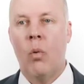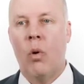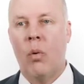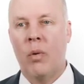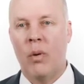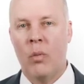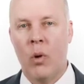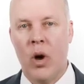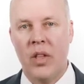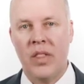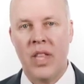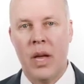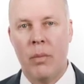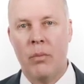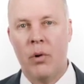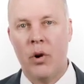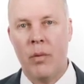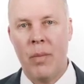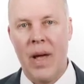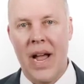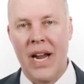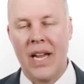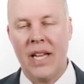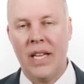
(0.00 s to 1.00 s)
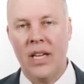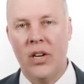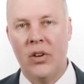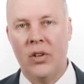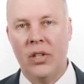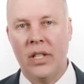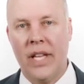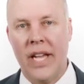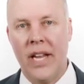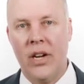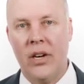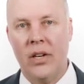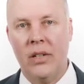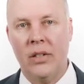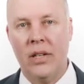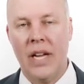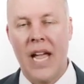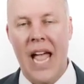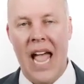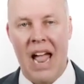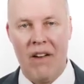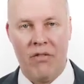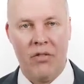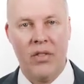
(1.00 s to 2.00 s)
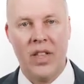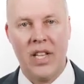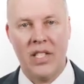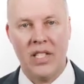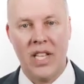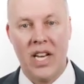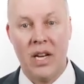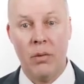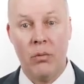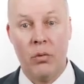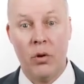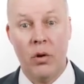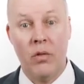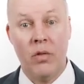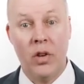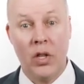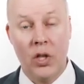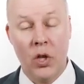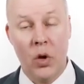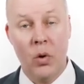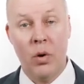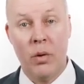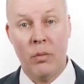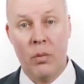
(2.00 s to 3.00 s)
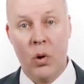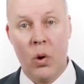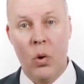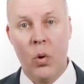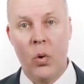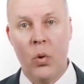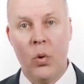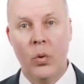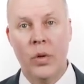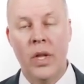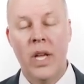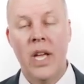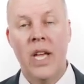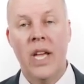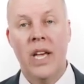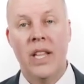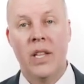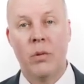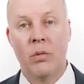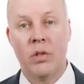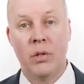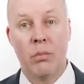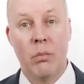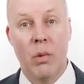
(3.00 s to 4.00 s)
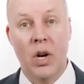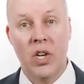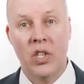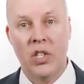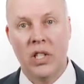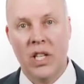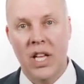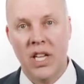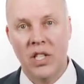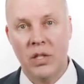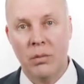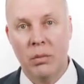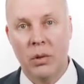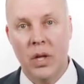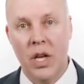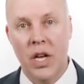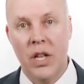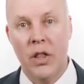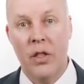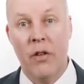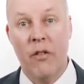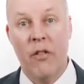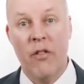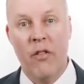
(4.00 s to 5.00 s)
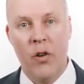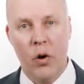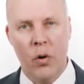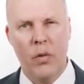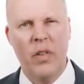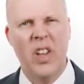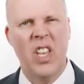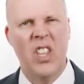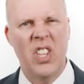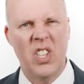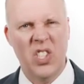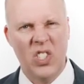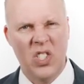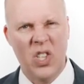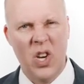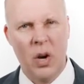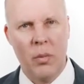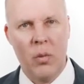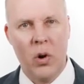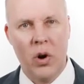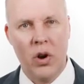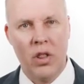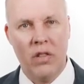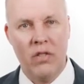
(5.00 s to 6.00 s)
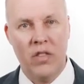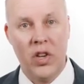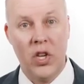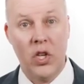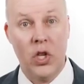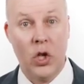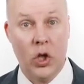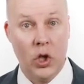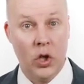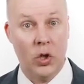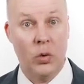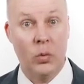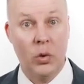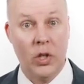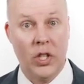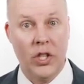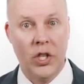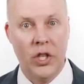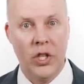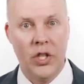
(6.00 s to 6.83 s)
Well, we brought that bird back a year later after they said he improved, and lo and behold, there was much less blood. The fovea, the center part of the vision, looked really